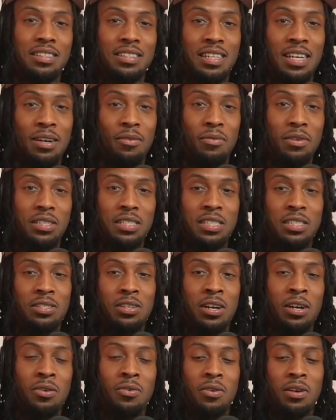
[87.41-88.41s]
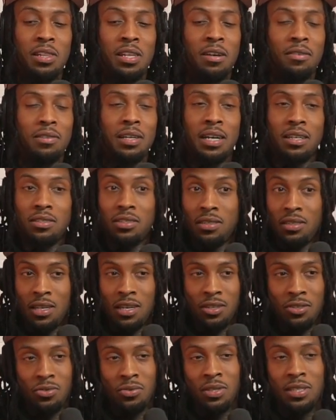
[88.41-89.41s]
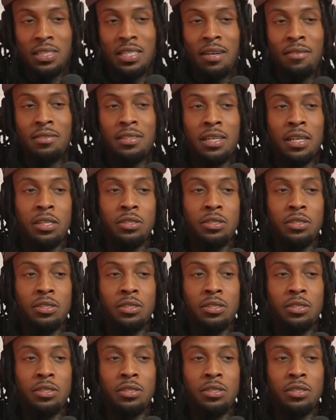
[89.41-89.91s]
yeah, when shit started going left, like, yeah, 2017,